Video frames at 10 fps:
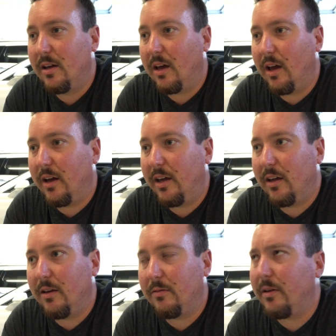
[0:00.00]

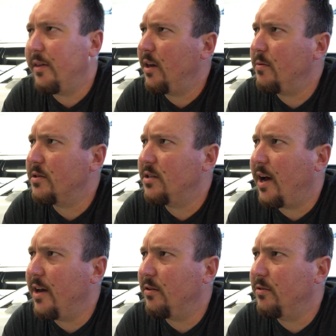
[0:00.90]
I think it was
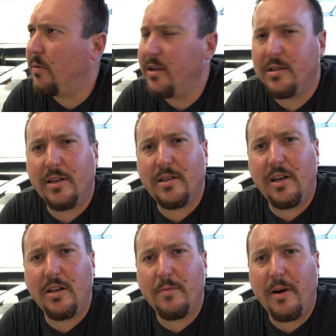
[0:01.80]
titled
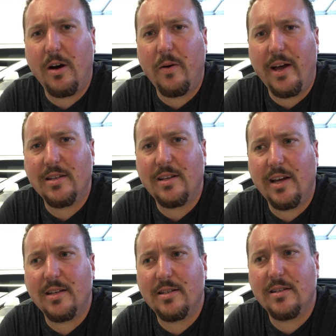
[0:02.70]
2016 Camaro
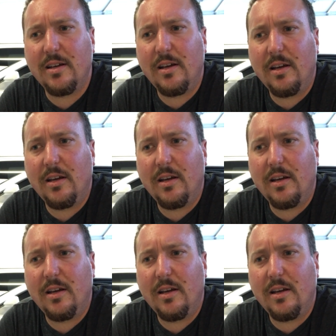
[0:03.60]
SS